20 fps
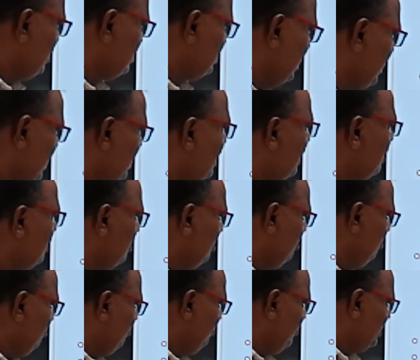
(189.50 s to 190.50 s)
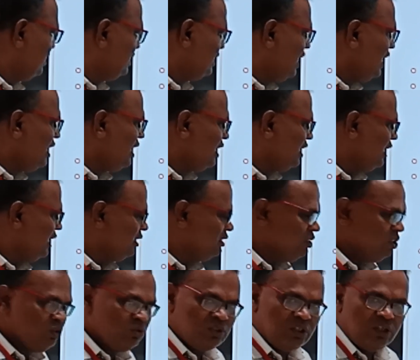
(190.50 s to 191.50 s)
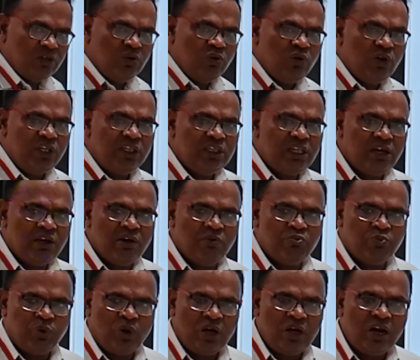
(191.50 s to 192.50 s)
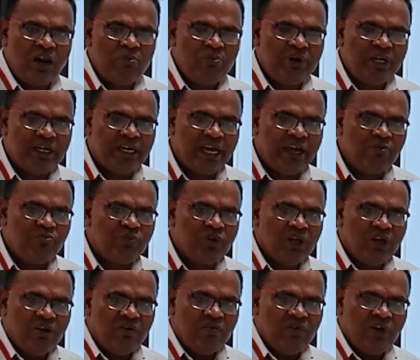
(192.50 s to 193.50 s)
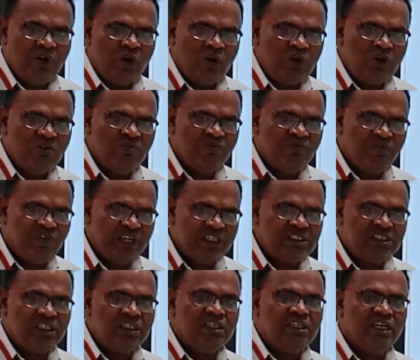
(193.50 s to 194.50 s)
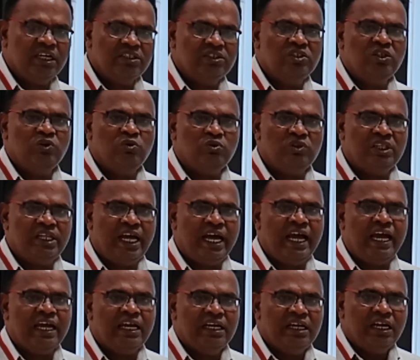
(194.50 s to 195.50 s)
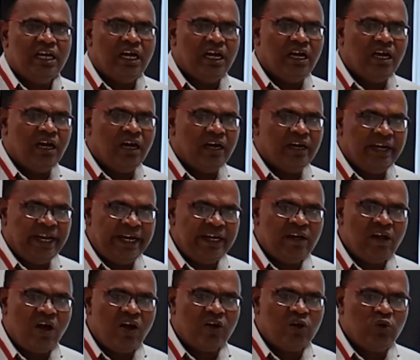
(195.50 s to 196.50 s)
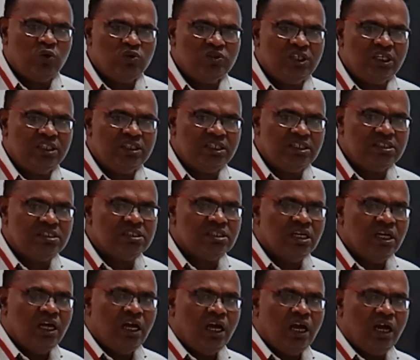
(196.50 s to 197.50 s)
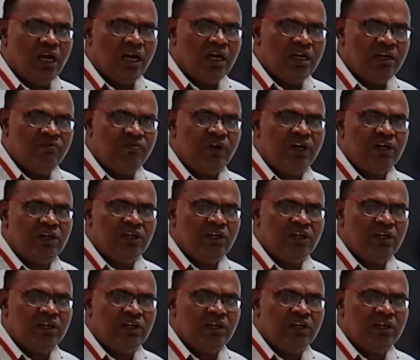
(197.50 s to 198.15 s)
the cycle. Fetching and execution during the programming time, we have to fetch and execute the data using this different